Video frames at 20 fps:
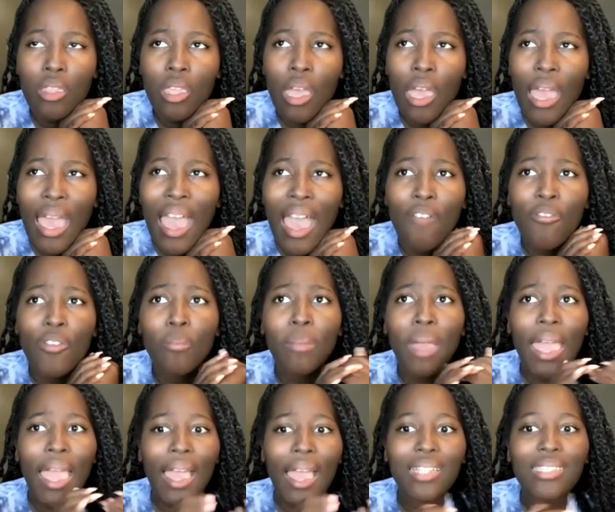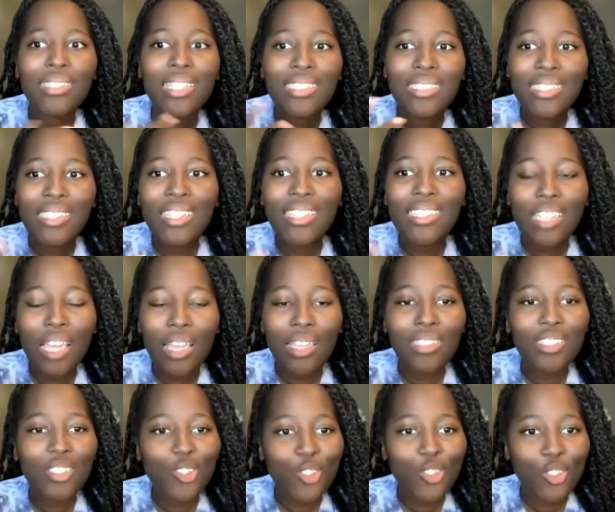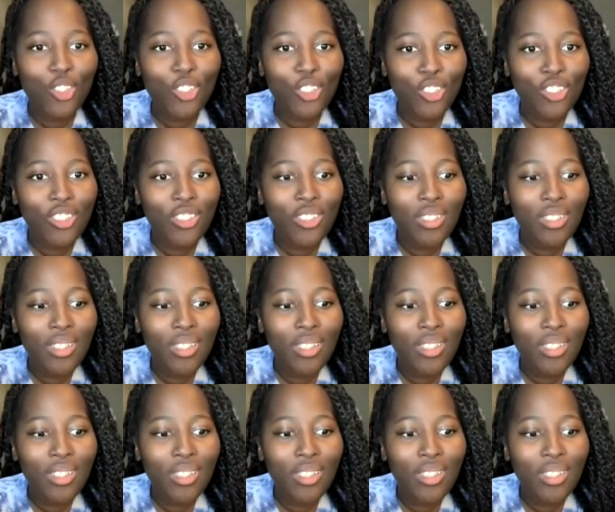having my access needs understood